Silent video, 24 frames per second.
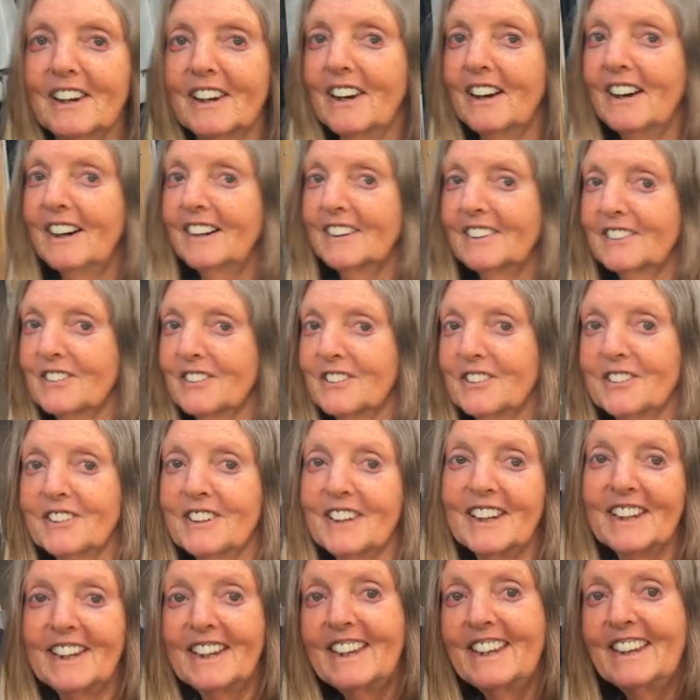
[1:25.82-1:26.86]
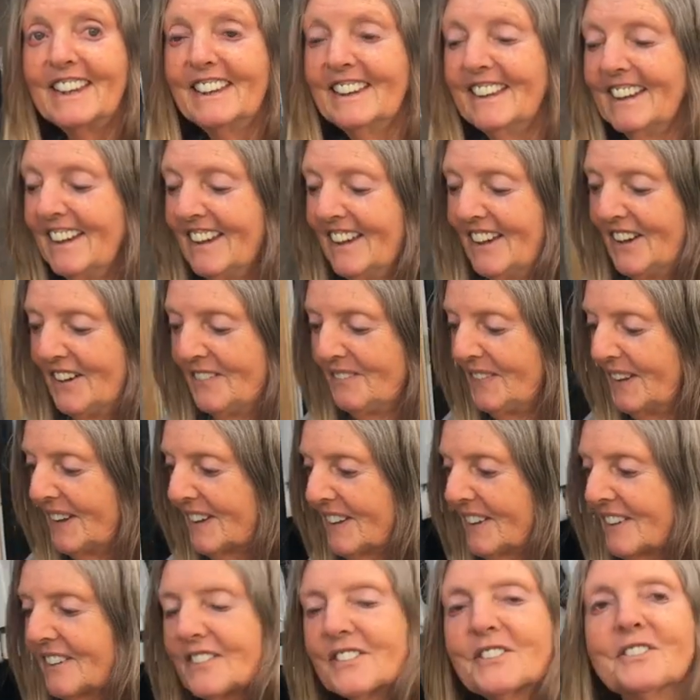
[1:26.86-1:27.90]
a lot today
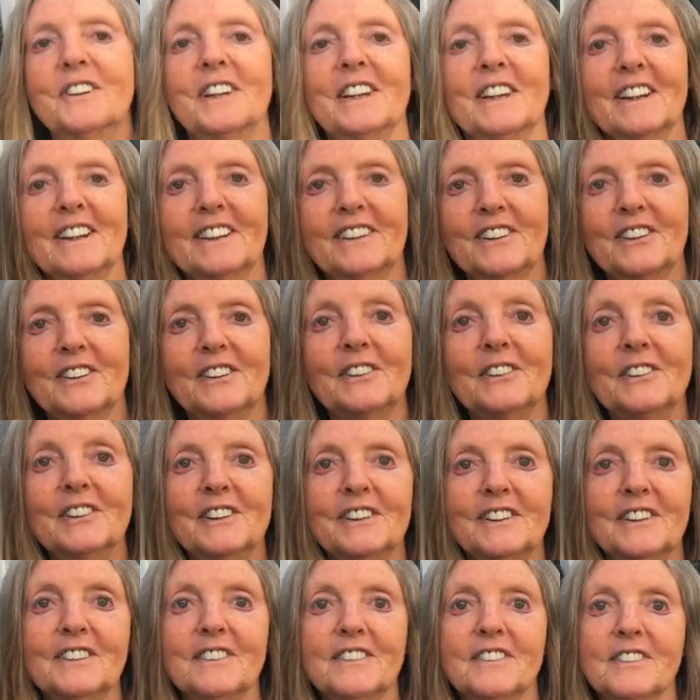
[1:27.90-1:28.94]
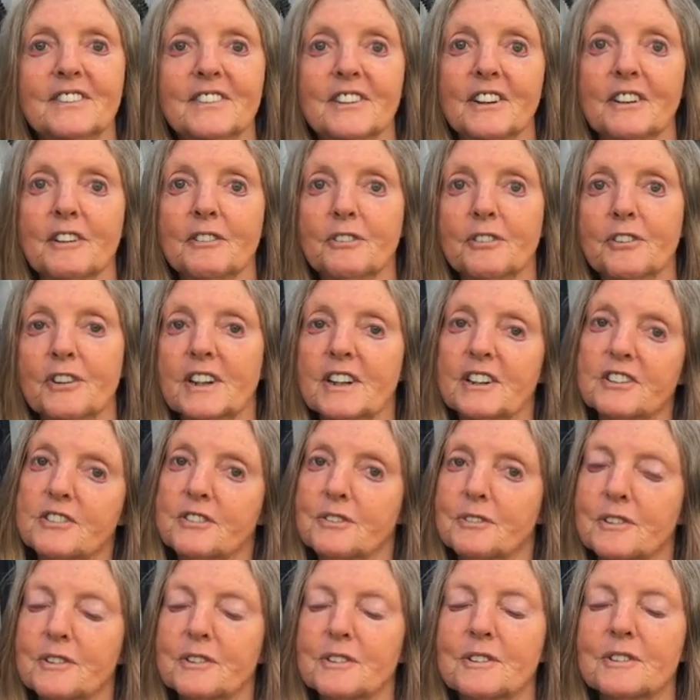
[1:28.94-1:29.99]
because we got all these
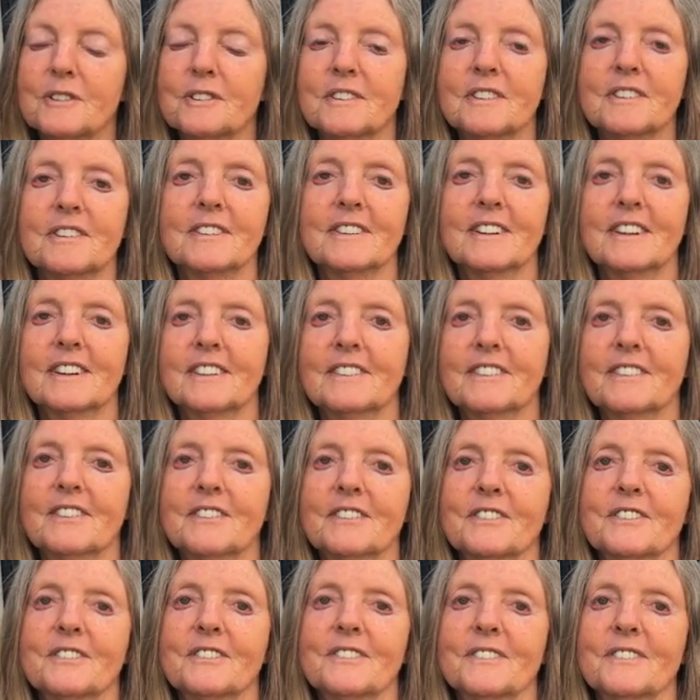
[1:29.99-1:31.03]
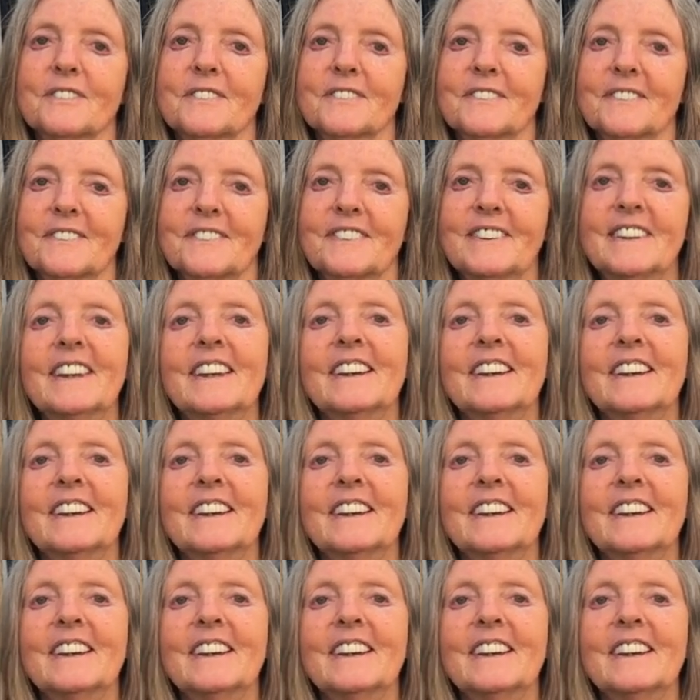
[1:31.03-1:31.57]
fresh foods. And the Mirabelle plums.